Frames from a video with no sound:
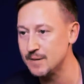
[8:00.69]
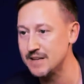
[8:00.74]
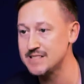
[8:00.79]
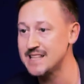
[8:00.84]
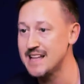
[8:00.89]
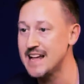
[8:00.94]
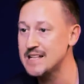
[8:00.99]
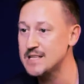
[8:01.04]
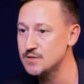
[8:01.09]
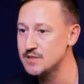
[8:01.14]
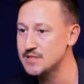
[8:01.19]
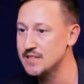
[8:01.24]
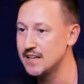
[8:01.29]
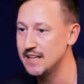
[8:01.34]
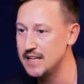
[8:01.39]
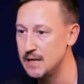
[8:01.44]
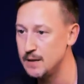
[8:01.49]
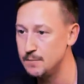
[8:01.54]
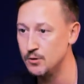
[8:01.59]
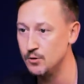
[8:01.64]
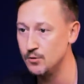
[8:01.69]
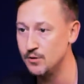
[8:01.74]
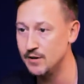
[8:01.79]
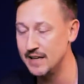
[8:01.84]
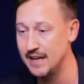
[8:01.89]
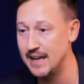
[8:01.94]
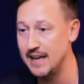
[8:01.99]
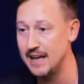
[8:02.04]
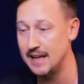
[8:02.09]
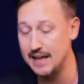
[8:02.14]
because that's what's going to keep
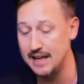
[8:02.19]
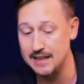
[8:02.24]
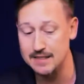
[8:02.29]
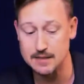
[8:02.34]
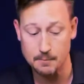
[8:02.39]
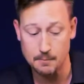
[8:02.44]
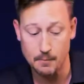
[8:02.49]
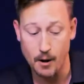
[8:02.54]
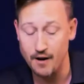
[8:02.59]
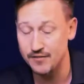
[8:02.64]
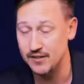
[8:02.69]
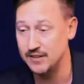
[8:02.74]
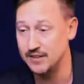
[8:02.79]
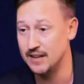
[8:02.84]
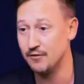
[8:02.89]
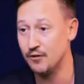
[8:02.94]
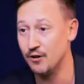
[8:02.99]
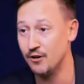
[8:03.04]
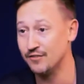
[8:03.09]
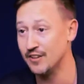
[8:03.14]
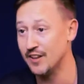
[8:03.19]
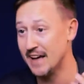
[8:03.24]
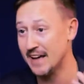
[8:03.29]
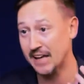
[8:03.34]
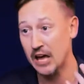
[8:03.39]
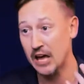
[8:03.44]
you in the poverty level of